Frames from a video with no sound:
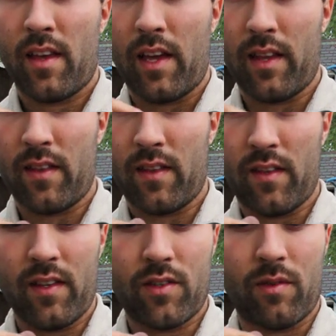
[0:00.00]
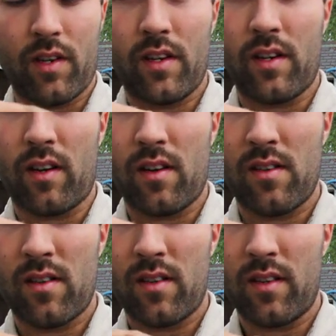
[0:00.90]
and then this one here
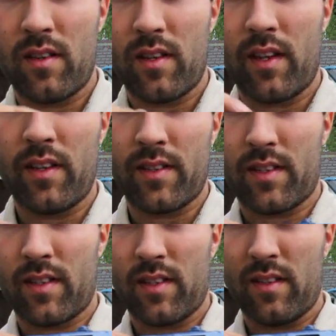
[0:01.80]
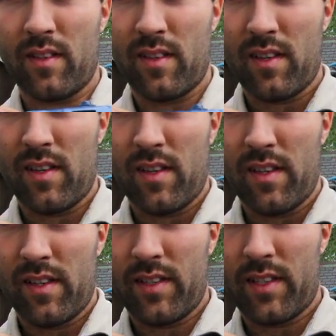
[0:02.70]
is
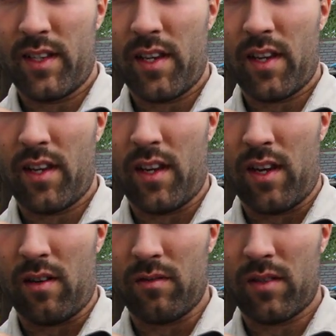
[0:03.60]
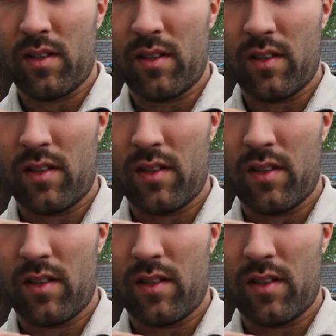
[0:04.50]
sticking out.